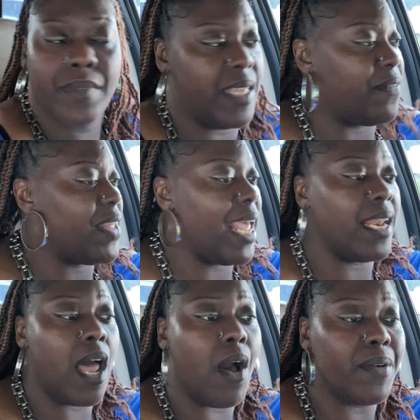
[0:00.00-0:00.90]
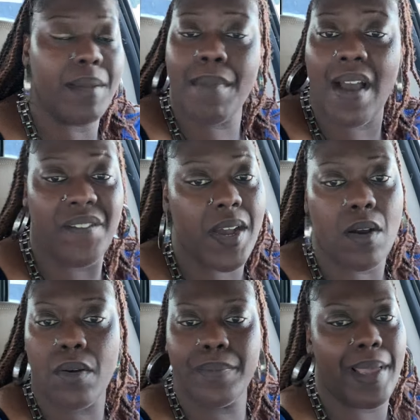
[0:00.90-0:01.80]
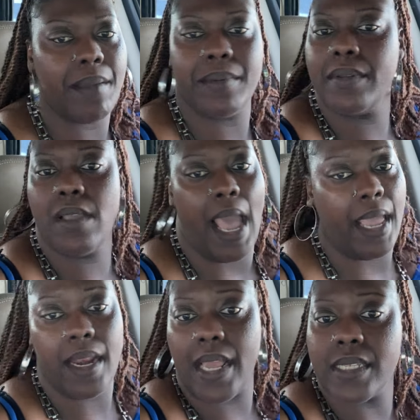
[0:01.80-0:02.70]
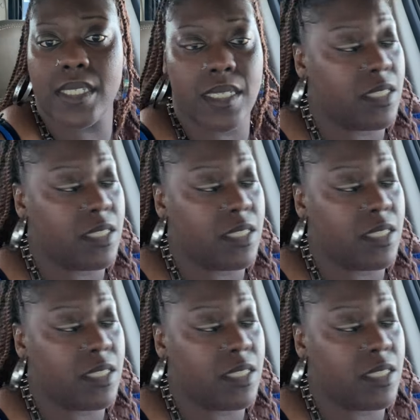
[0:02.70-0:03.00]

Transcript: If it ain't logged in my phone, baby, I ain't answered.